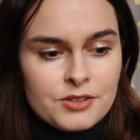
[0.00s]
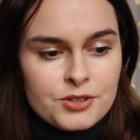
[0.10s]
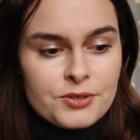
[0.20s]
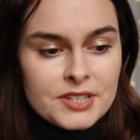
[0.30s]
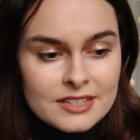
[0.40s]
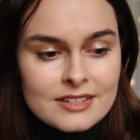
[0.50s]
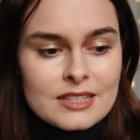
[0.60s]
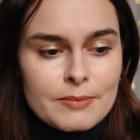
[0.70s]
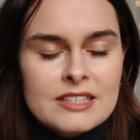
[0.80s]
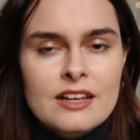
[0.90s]
to
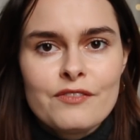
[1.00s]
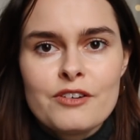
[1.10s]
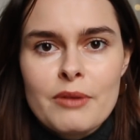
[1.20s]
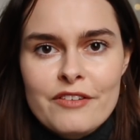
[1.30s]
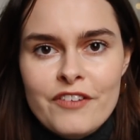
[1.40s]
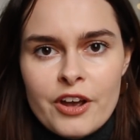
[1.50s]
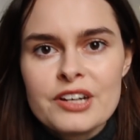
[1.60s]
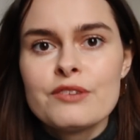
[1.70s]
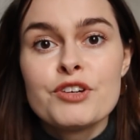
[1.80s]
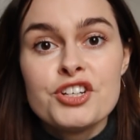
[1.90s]
distance myself from my
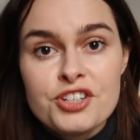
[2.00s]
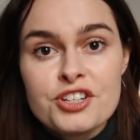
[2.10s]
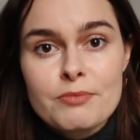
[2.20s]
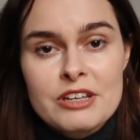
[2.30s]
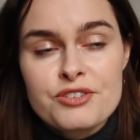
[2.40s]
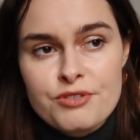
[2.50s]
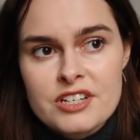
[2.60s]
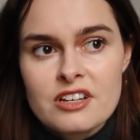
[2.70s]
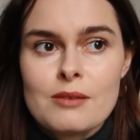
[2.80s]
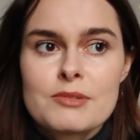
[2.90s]
phone and reduce my
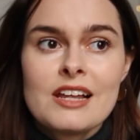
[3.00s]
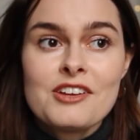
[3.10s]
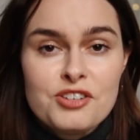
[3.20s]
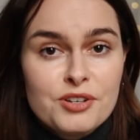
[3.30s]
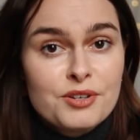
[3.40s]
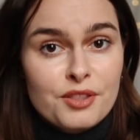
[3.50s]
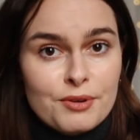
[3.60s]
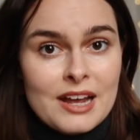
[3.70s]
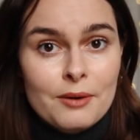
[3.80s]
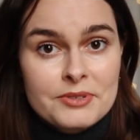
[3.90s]
screen time to like 2 to
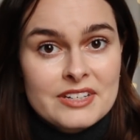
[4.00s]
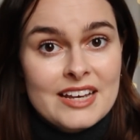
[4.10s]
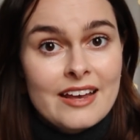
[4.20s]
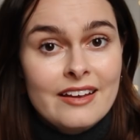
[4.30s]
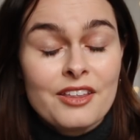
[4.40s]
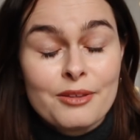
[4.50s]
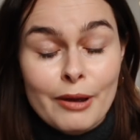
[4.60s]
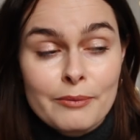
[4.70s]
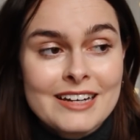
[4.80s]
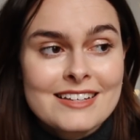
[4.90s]
3 hours a day, at the
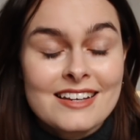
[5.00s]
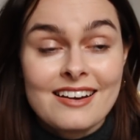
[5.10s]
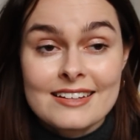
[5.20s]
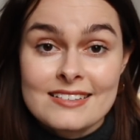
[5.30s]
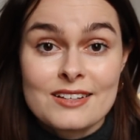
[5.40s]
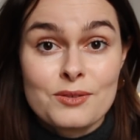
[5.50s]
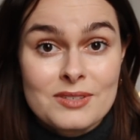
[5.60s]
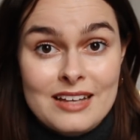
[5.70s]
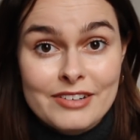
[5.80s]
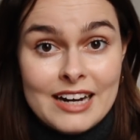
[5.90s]
moment it's at like 6 or
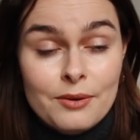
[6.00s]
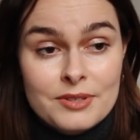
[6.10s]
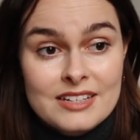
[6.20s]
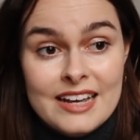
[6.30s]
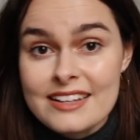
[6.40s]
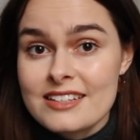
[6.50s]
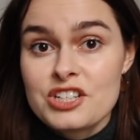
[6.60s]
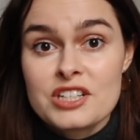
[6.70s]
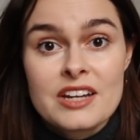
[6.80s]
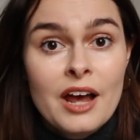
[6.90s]
7 hours a day because I
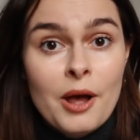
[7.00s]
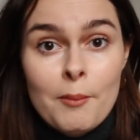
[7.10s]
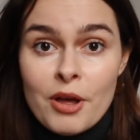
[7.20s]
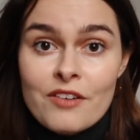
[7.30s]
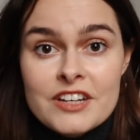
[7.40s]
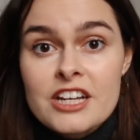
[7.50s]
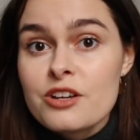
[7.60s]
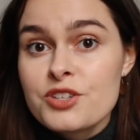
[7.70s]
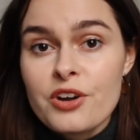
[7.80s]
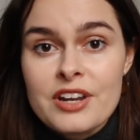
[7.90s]
just put
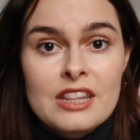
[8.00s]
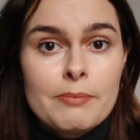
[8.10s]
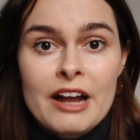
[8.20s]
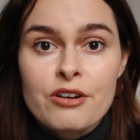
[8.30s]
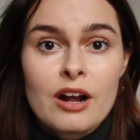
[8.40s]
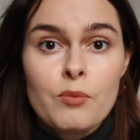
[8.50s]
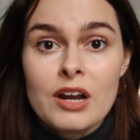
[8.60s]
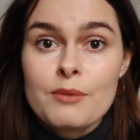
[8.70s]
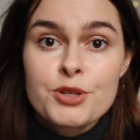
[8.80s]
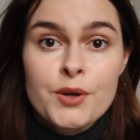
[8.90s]
videos on in the background
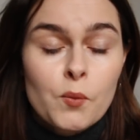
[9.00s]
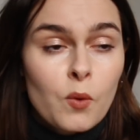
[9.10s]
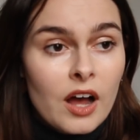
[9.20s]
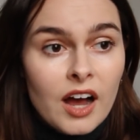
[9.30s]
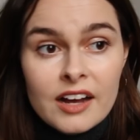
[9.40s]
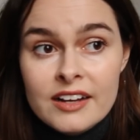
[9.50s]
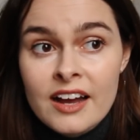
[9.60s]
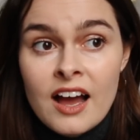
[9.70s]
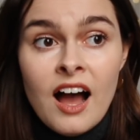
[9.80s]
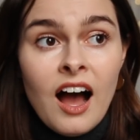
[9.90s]
while I'm doing work.
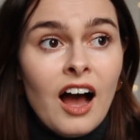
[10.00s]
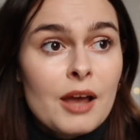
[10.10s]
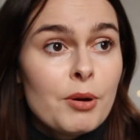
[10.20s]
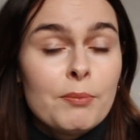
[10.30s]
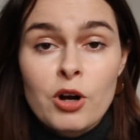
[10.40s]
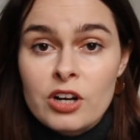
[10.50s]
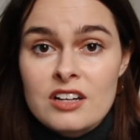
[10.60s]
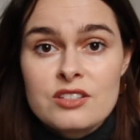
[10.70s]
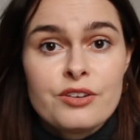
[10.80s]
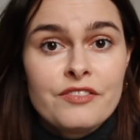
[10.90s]
I put
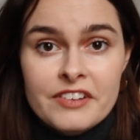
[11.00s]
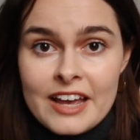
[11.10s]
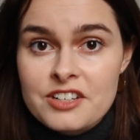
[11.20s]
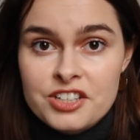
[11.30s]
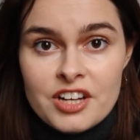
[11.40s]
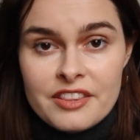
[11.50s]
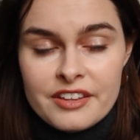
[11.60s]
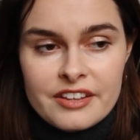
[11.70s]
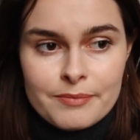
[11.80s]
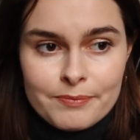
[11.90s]
podcasts on and forget to shut
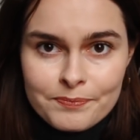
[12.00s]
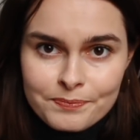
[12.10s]
the